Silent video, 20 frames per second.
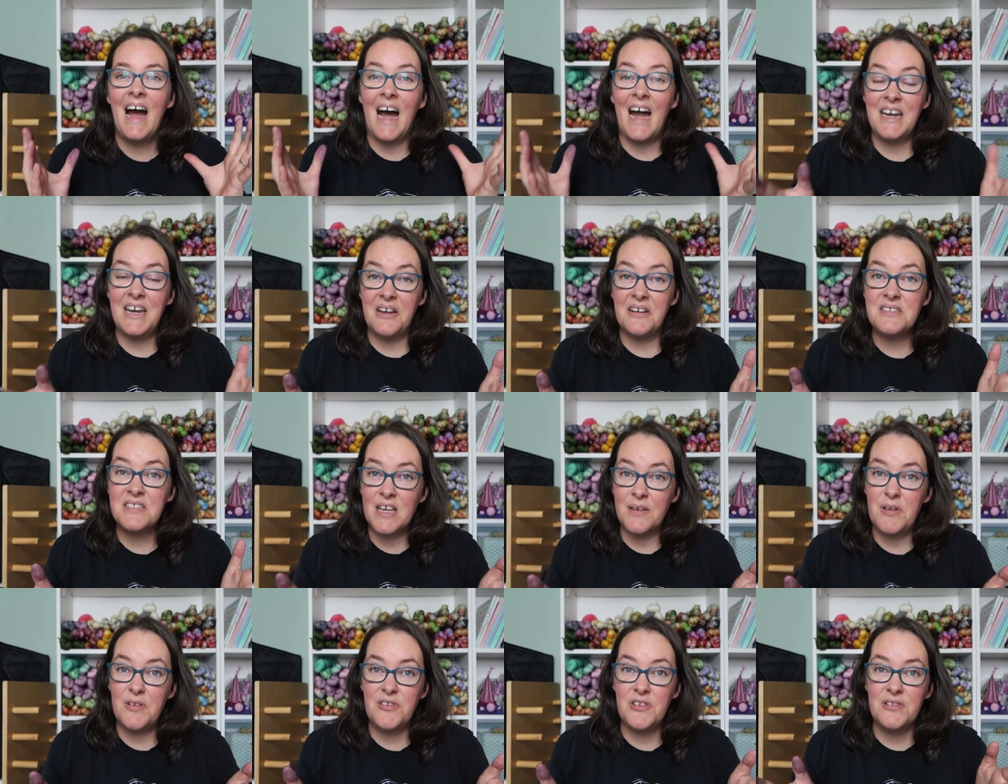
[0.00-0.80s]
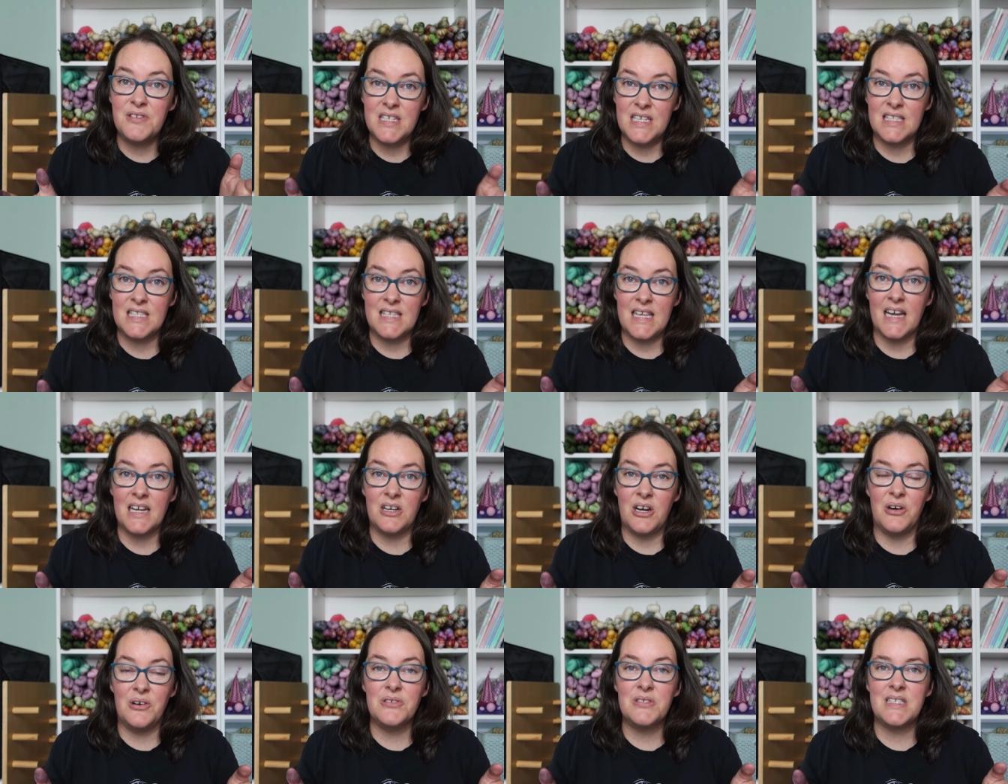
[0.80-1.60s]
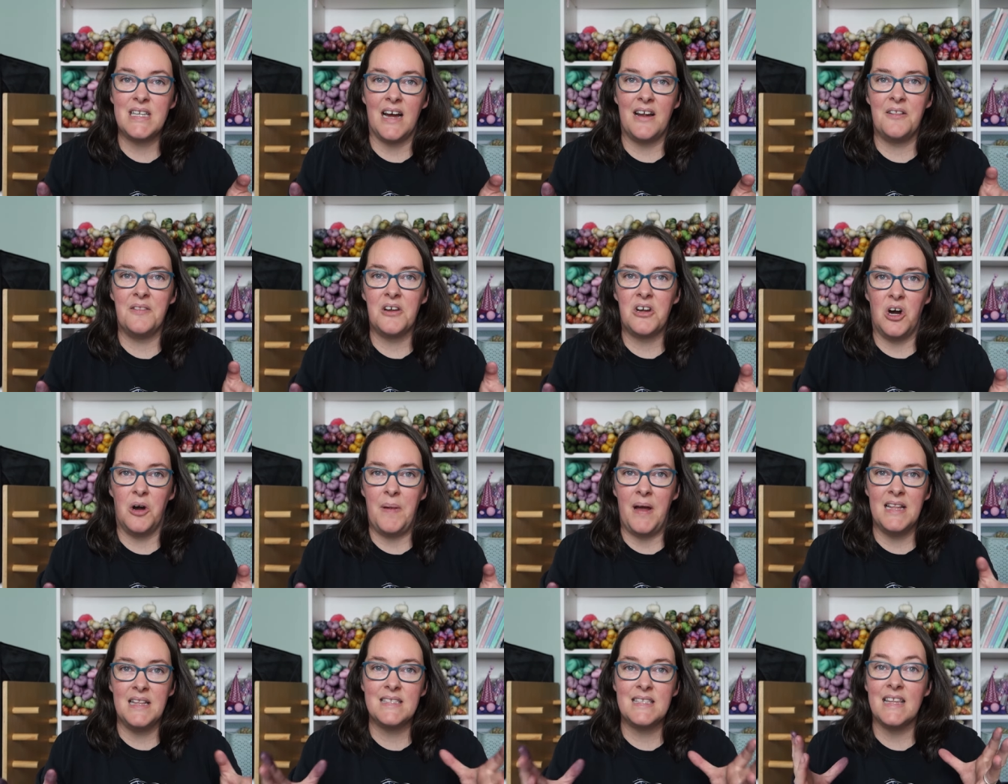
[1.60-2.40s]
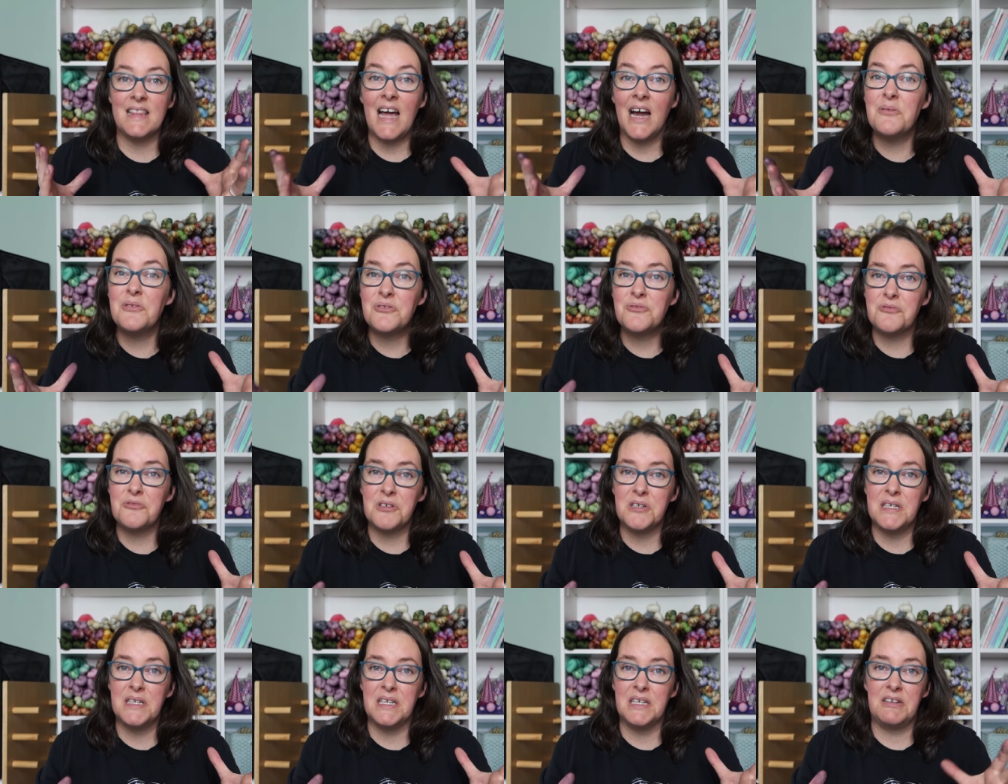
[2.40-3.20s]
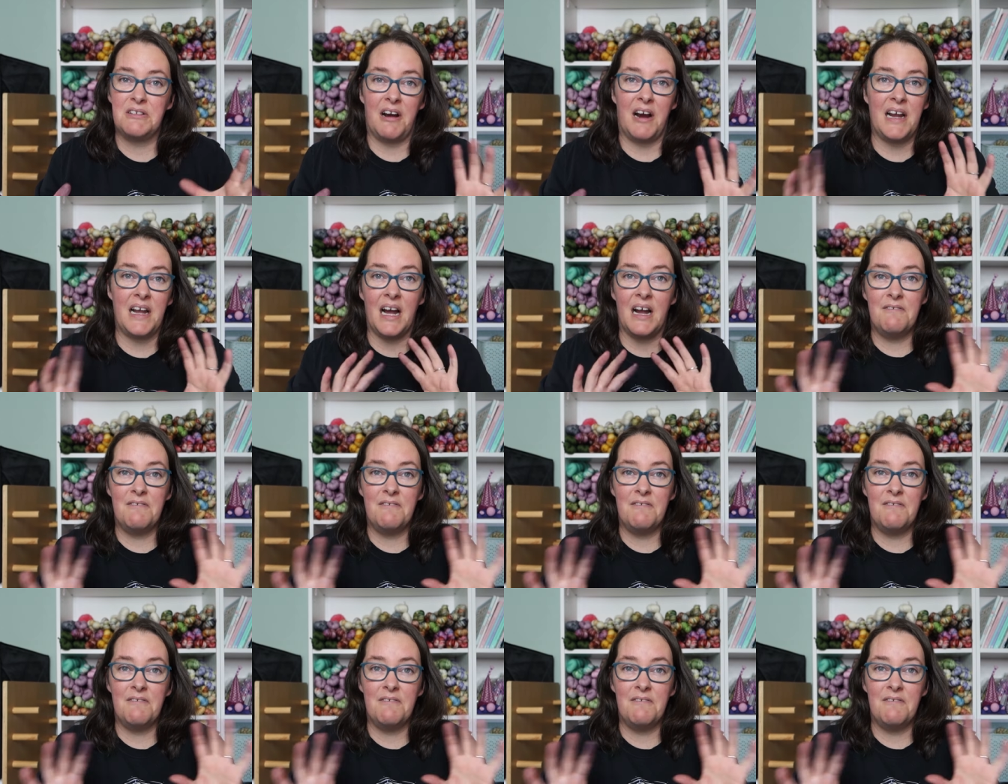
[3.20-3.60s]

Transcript: I know some of you did set goals down in the comments, and that was really great.